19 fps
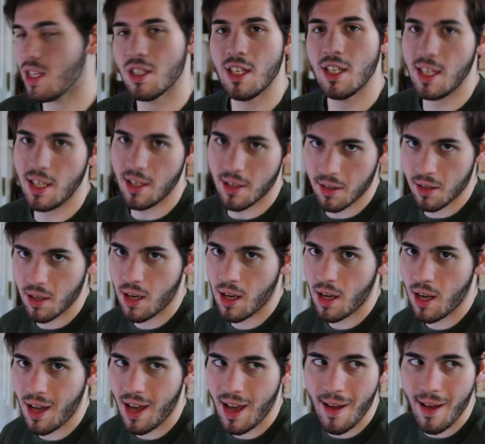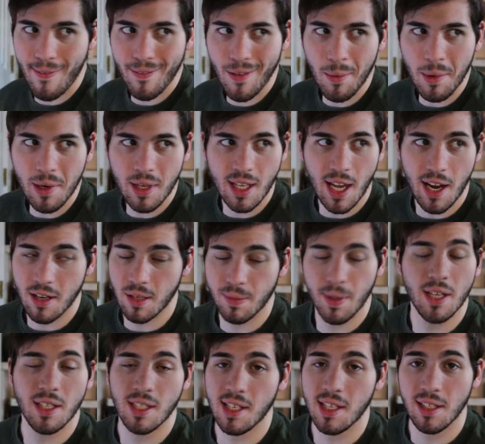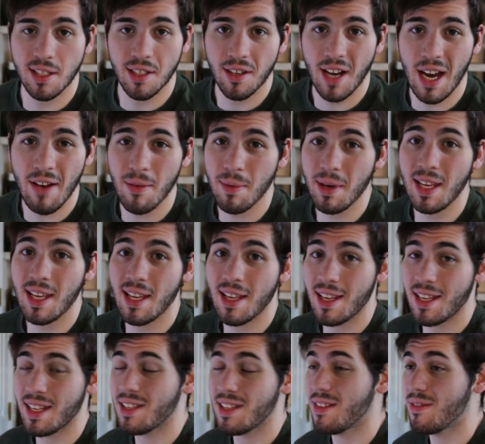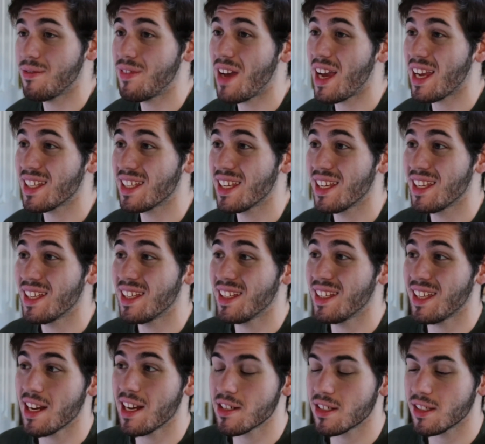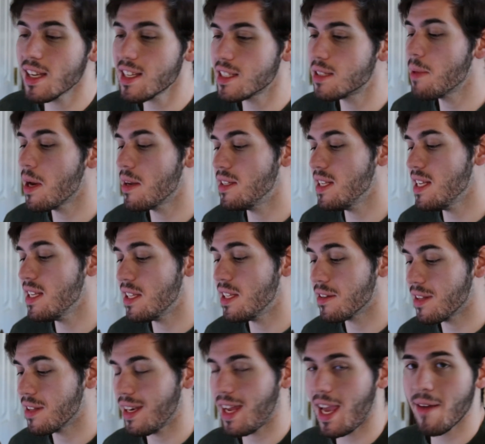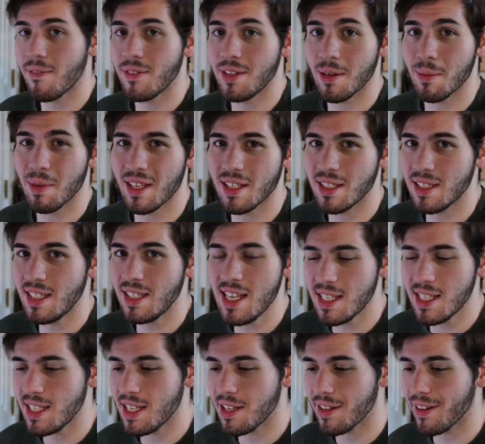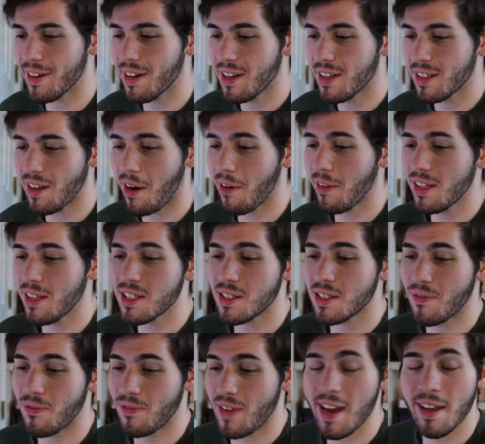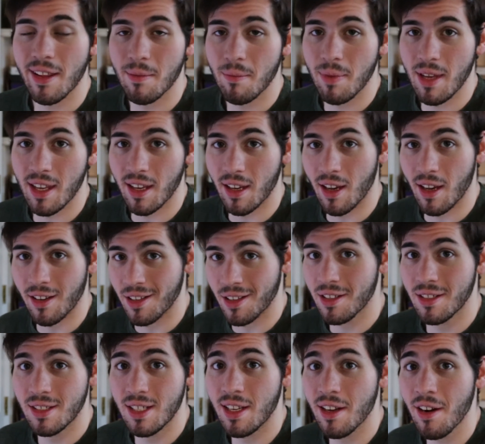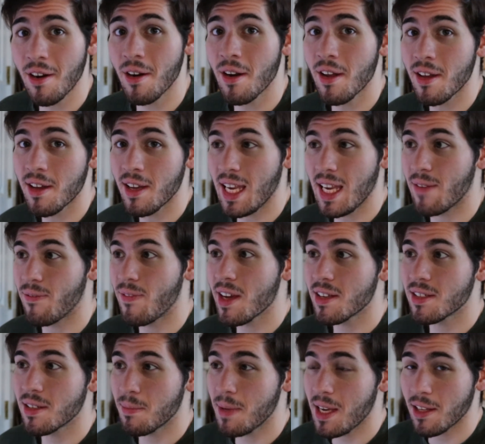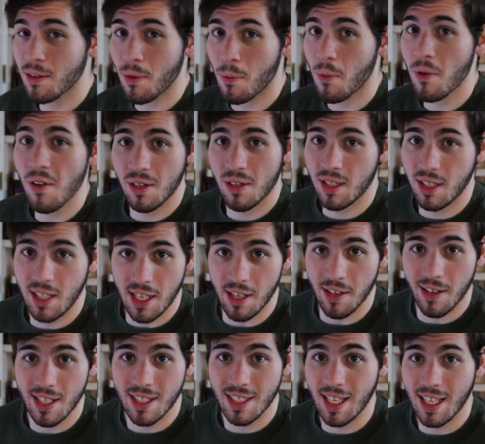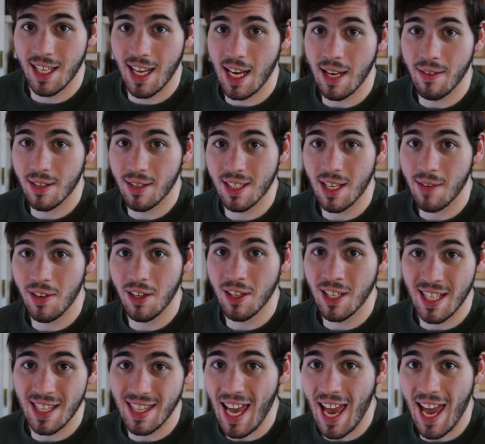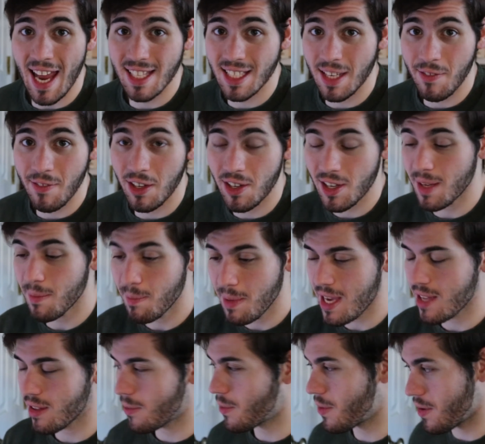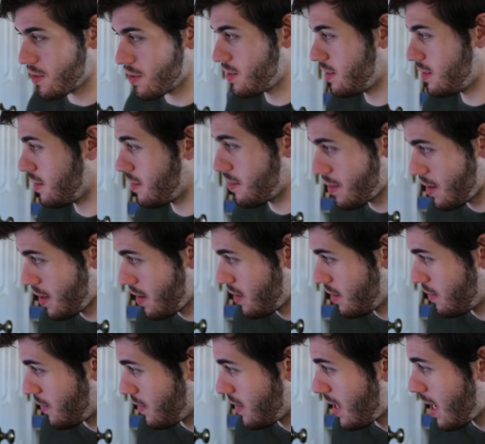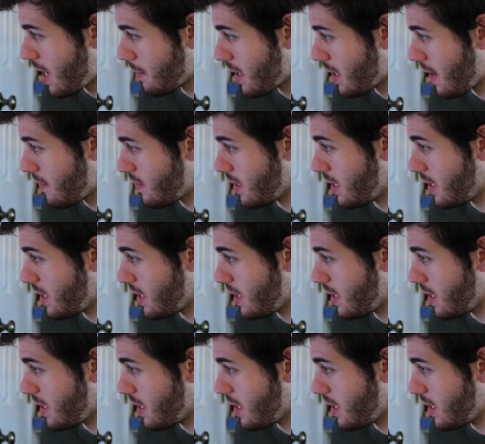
tier. Nobody cares about D tier. Everybody, in fact, cares less about D tier than F tier, because D tier, not only does it fail at being a good tier, it fails at being the worst tier. It's not even good at that. It's not even good at being the worst. So for that, I'm gonna have to